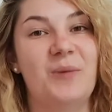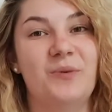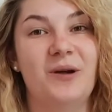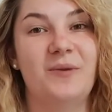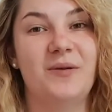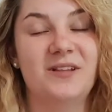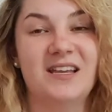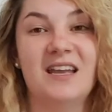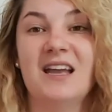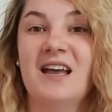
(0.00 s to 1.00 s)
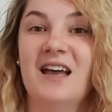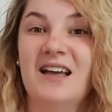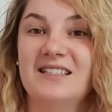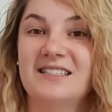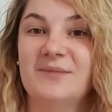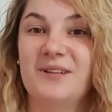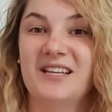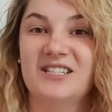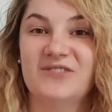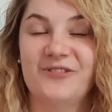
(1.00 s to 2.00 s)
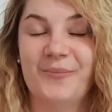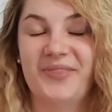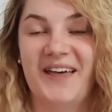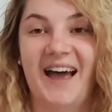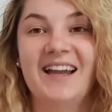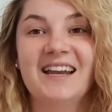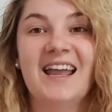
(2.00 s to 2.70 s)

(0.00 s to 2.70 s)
primarily stimulation from that.